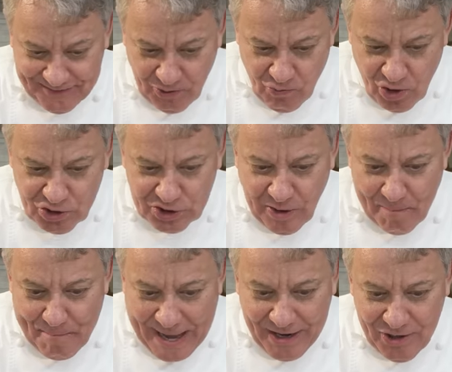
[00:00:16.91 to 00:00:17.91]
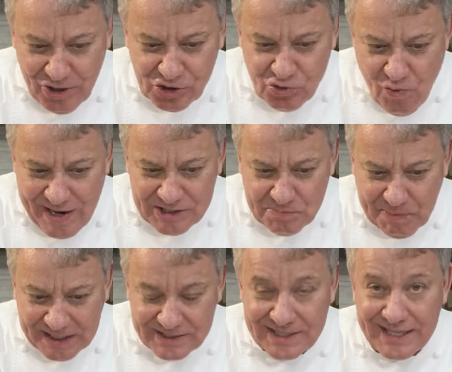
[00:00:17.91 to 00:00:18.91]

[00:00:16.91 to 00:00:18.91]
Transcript: Roast butternut squash bisque.